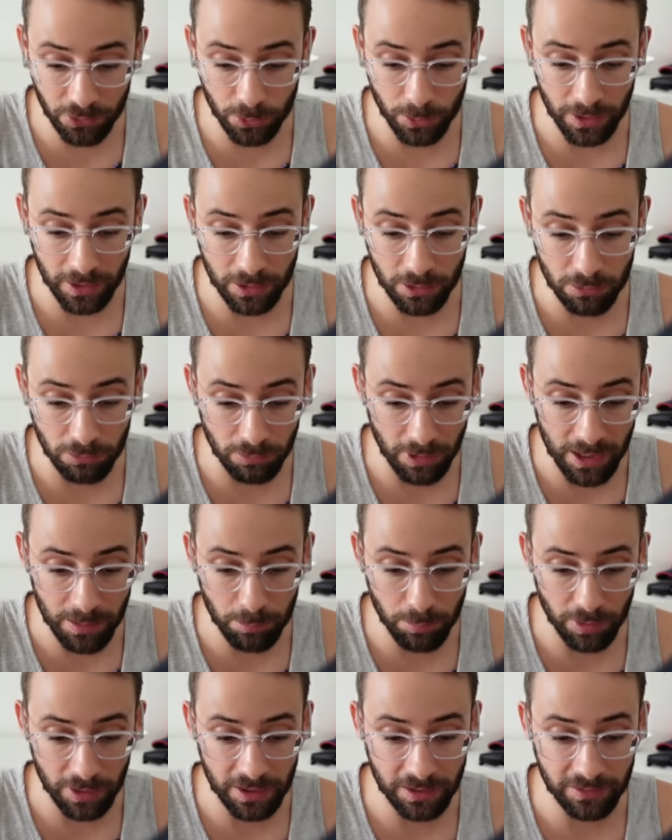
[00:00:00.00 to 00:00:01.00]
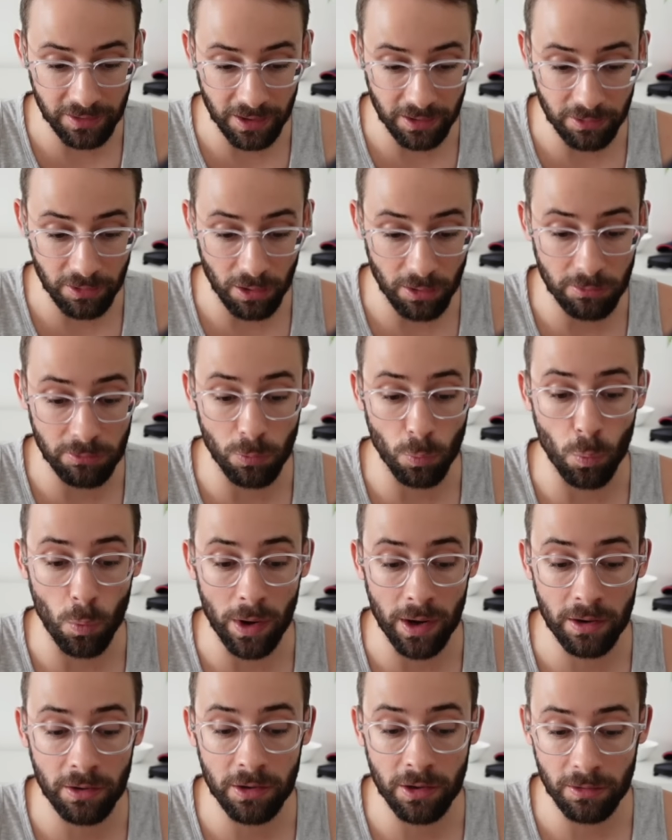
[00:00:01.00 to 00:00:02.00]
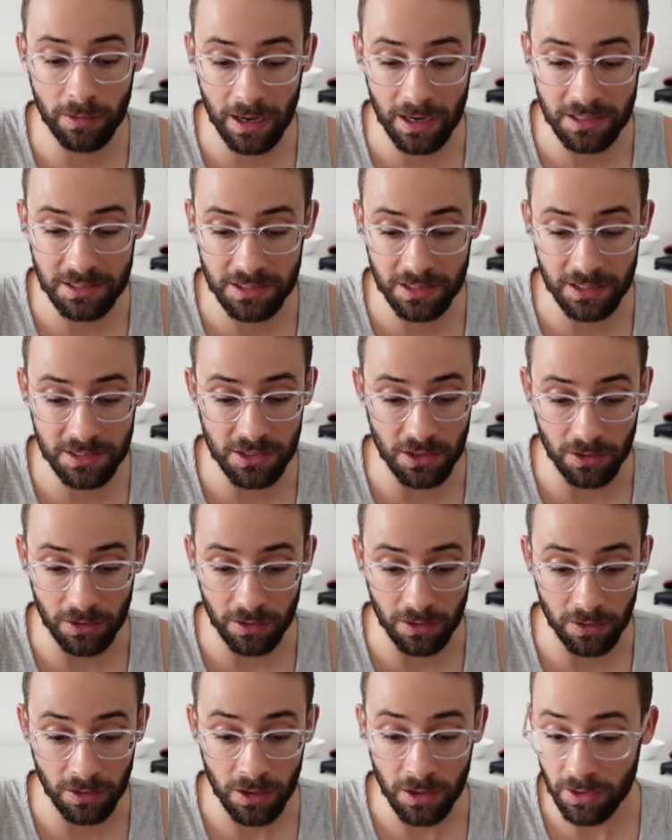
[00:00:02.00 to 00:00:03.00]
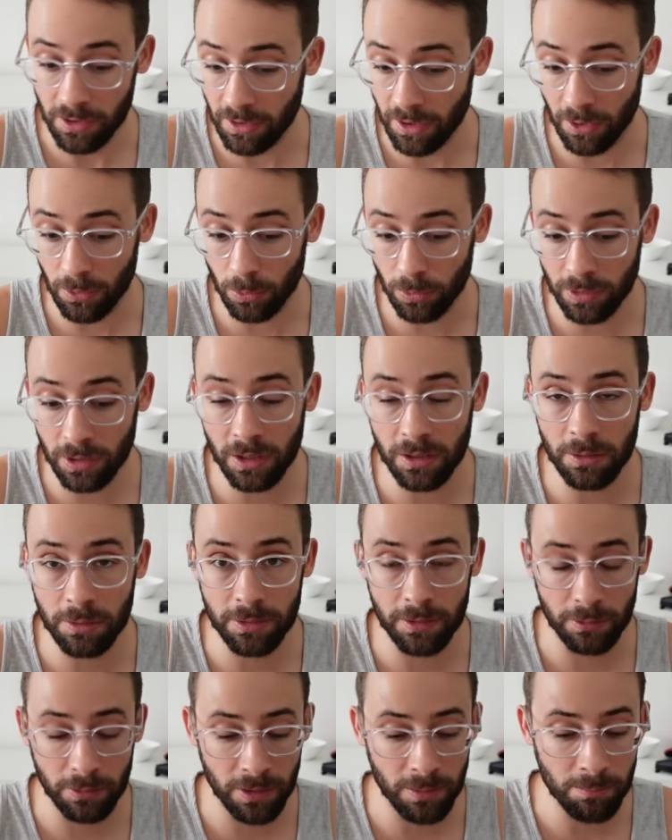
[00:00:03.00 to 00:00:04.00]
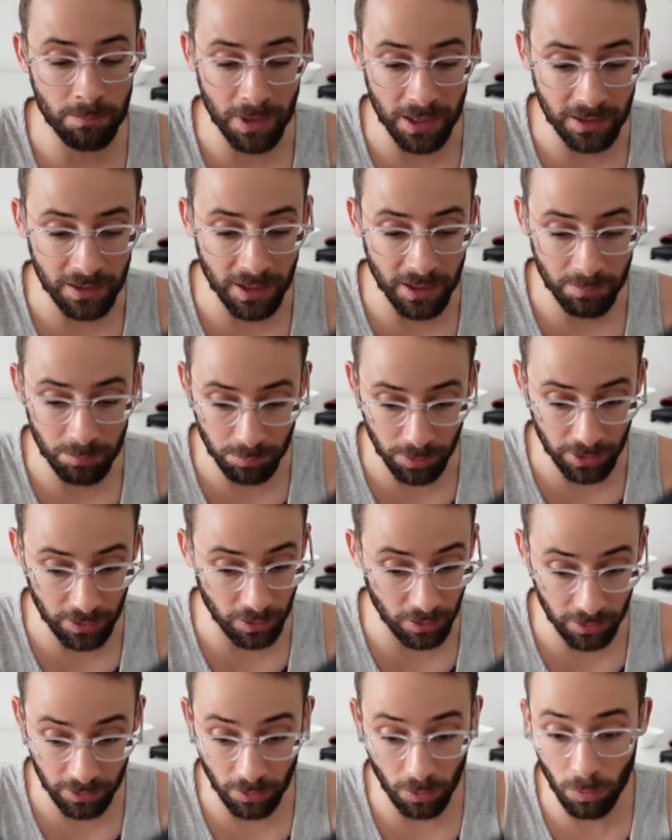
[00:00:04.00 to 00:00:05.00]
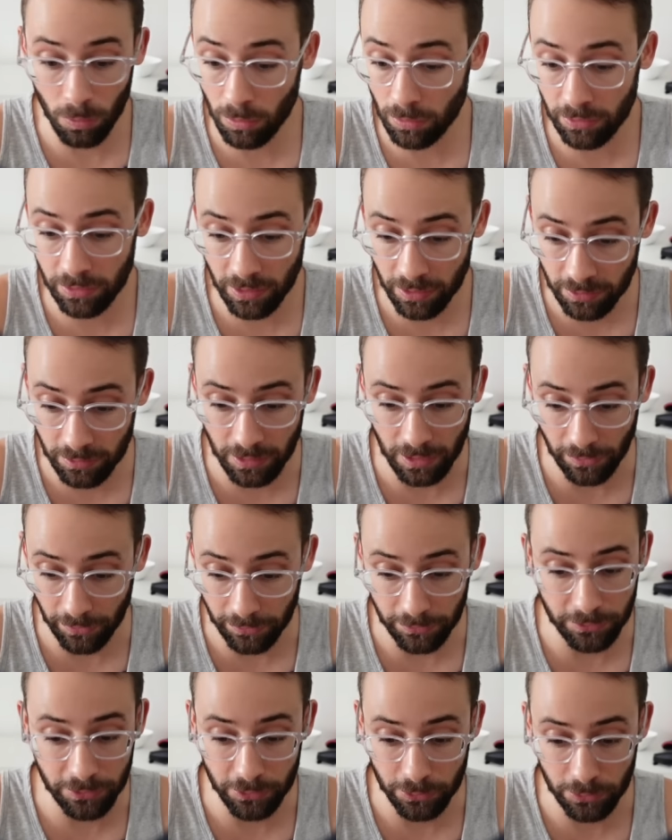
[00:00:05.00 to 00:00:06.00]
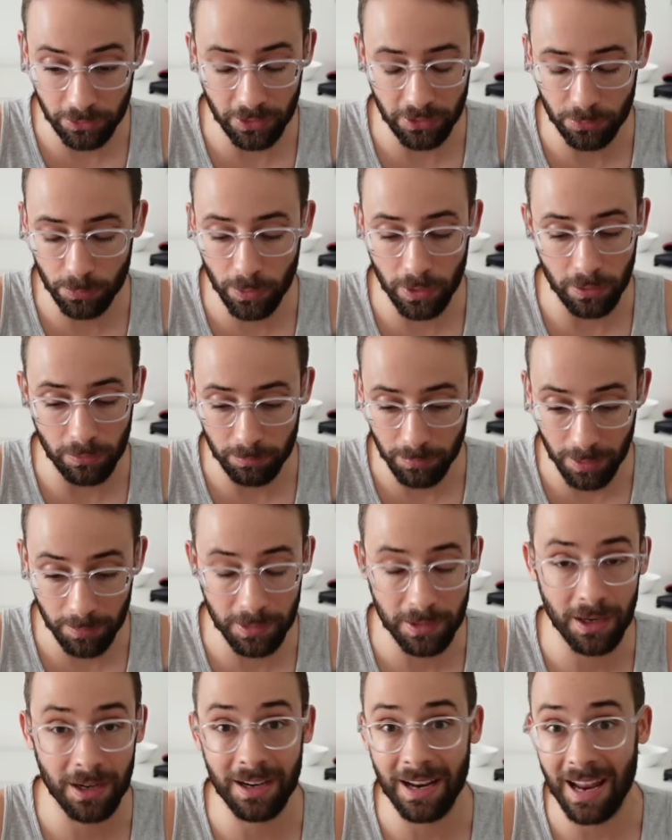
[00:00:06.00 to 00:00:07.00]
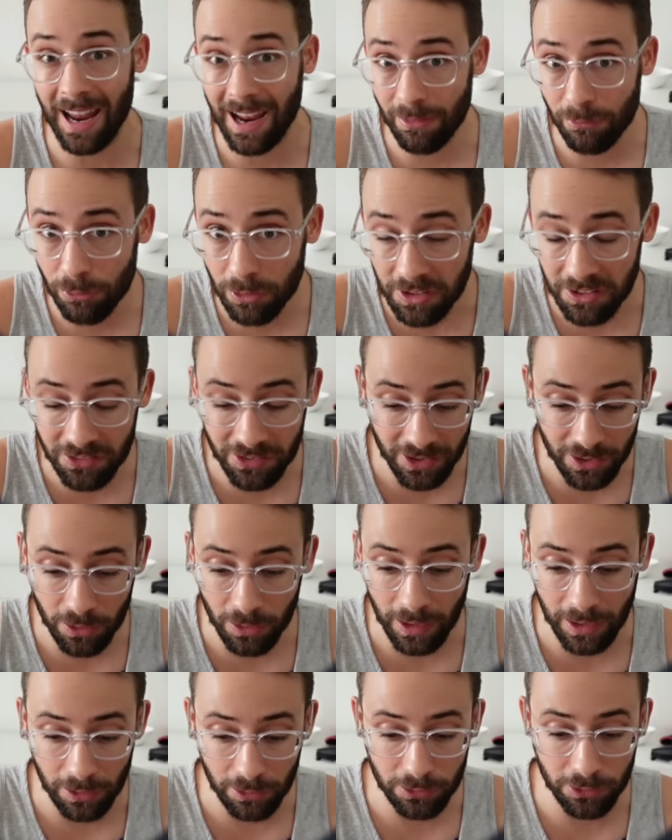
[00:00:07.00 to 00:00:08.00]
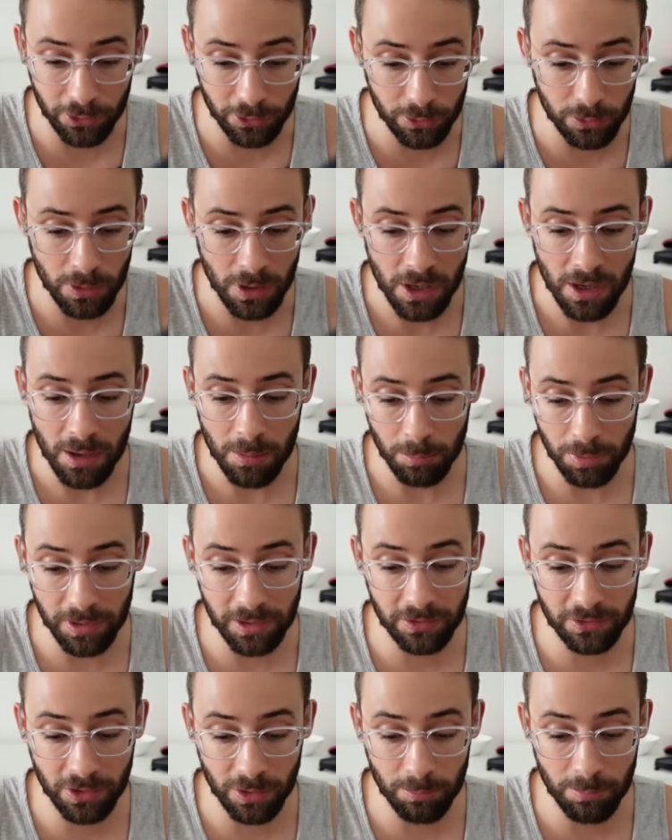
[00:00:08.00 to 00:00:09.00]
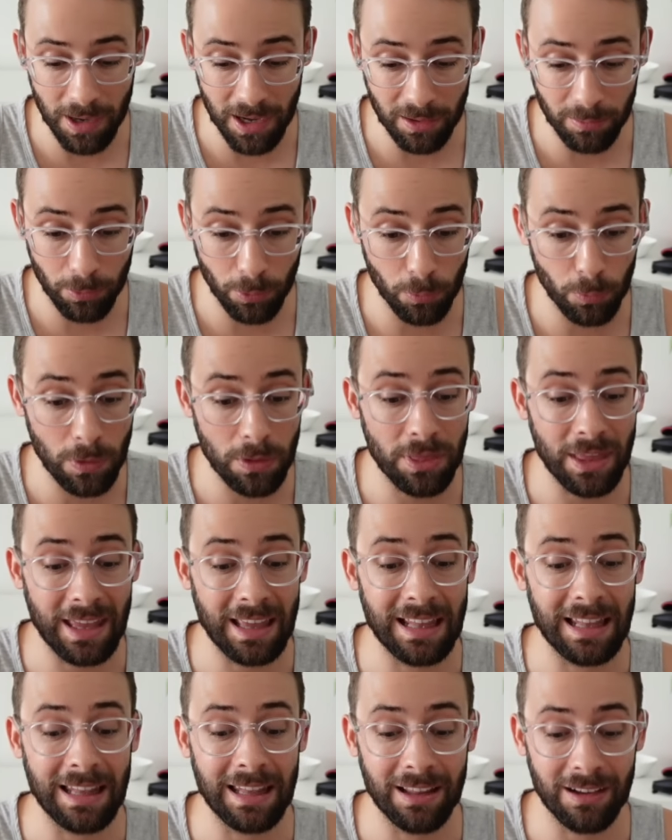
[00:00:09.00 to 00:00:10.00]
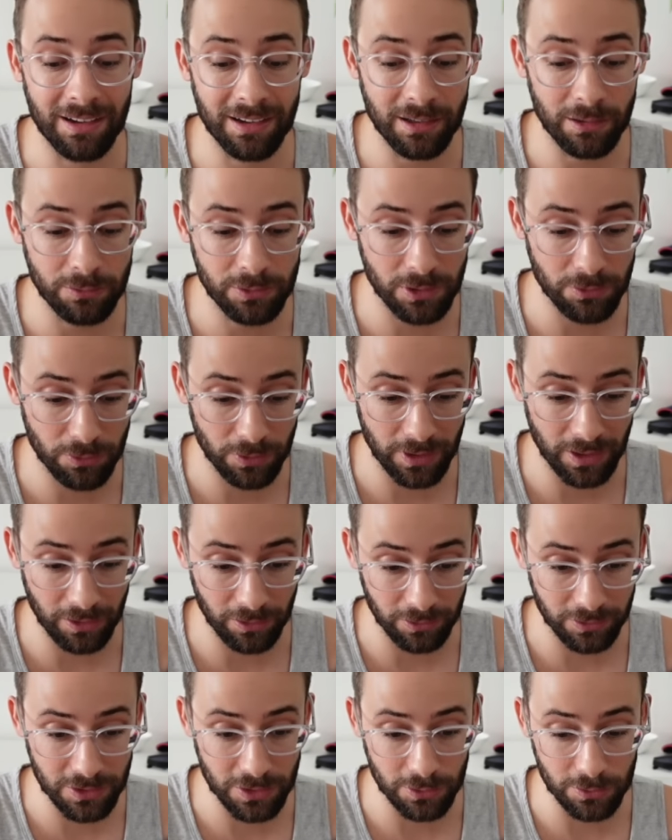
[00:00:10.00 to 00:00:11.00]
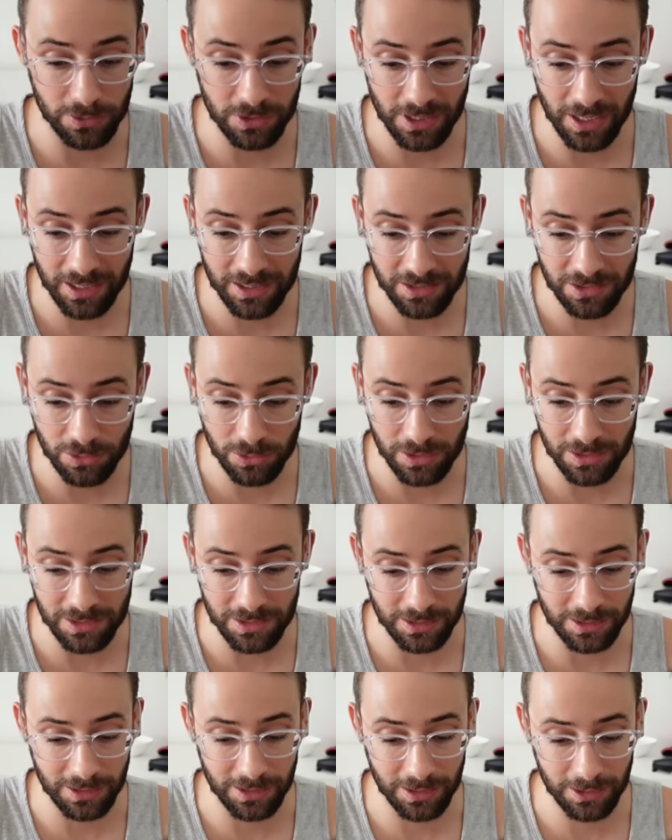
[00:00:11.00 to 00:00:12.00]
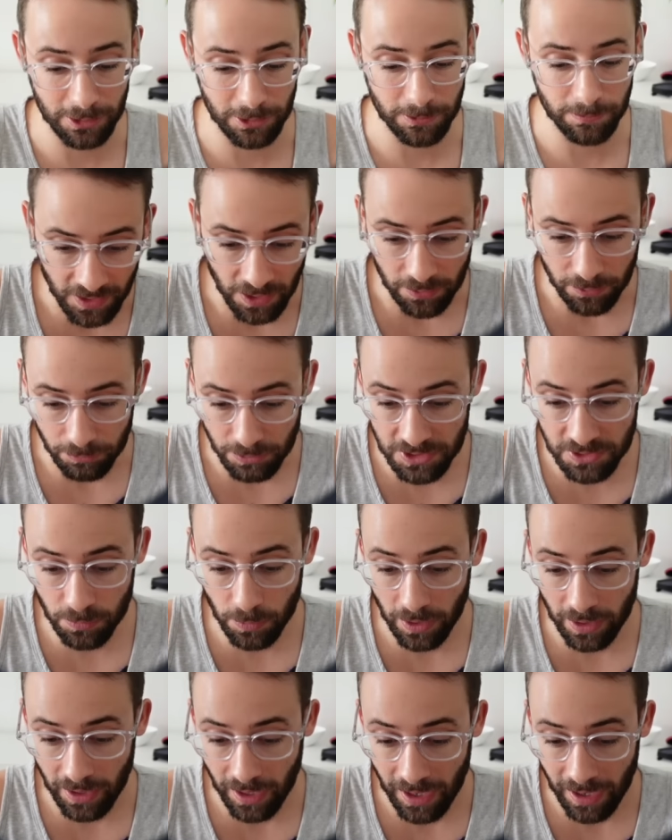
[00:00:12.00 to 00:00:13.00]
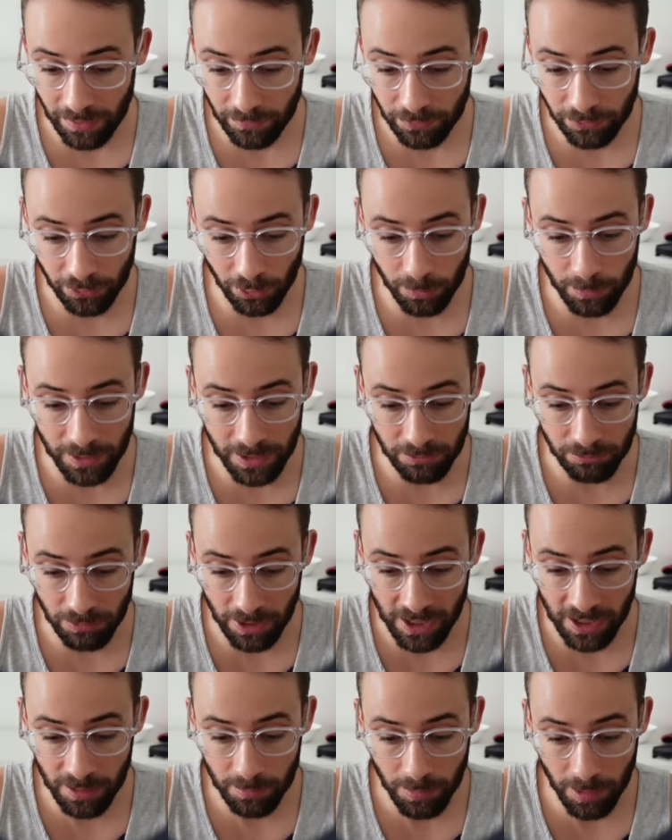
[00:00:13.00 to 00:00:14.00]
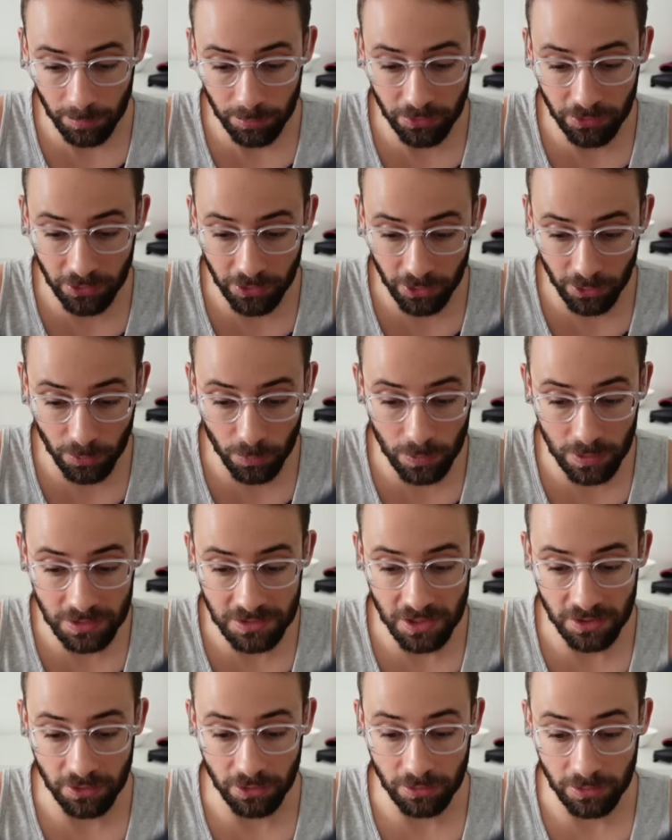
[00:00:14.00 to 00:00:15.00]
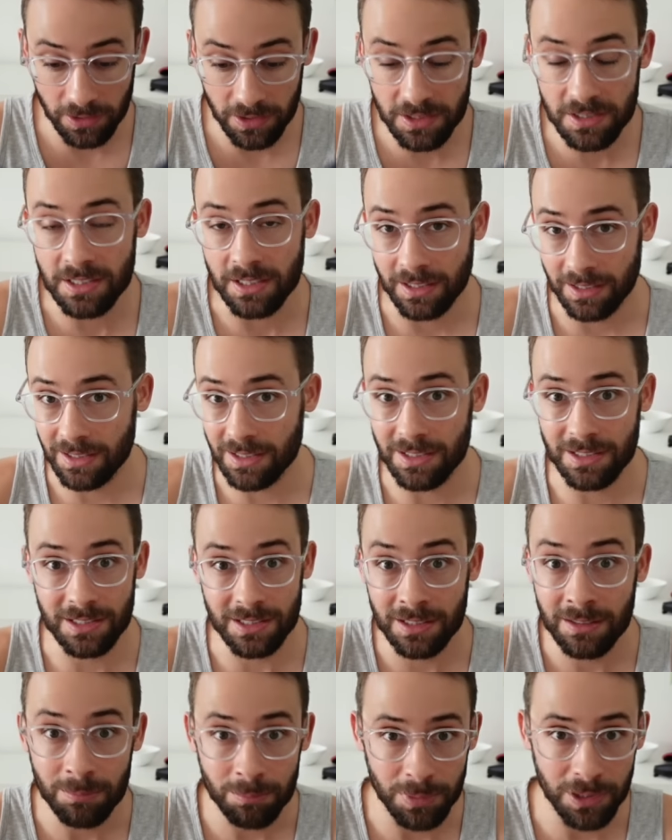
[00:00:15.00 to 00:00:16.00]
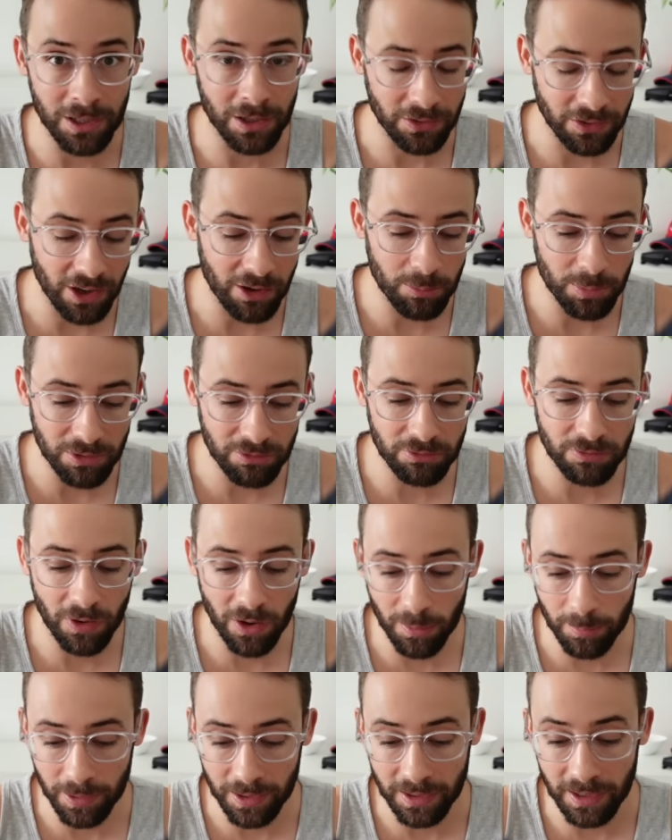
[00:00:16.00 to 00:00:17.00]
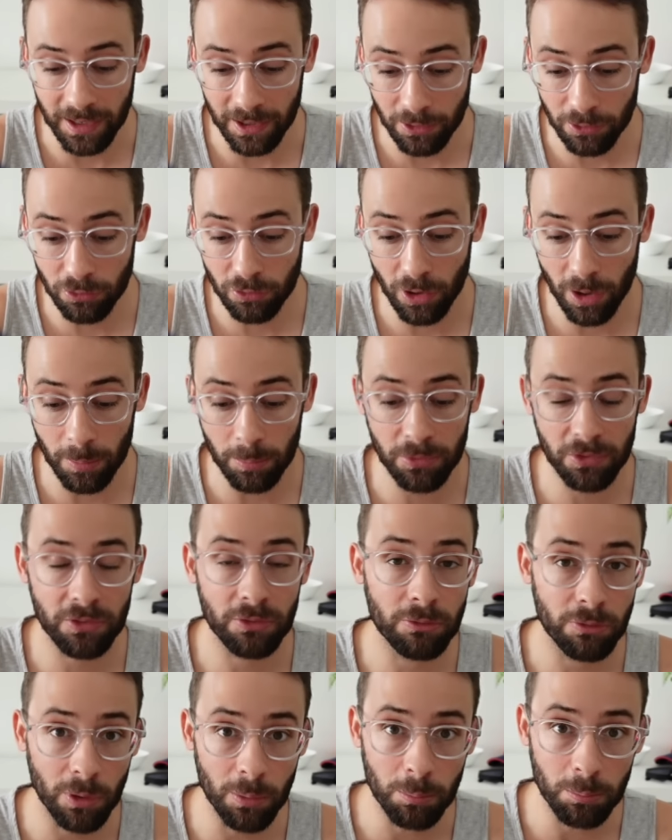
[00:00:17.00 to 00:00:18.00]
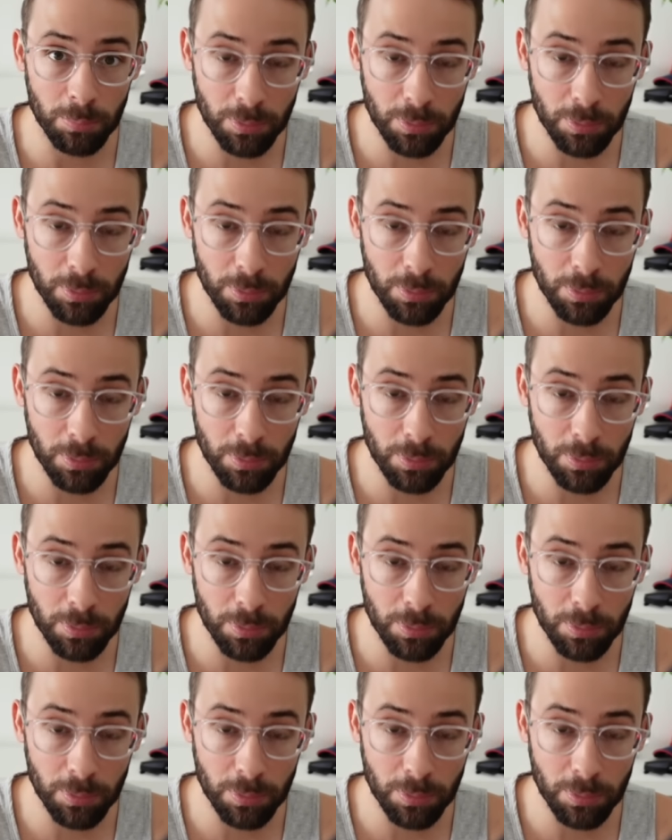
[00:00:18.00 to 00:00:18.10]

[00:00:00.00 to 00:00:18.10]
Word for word: you a great breakdown of where your assets are, not only on Ethereum mainnet, but on all of the other L twos as well. Maybe not every single L two, but it's compatible with a lot of different L twos, as you can see here. Now, the reason why I have so many random obscure ones on the list is because I've been farming airdrops from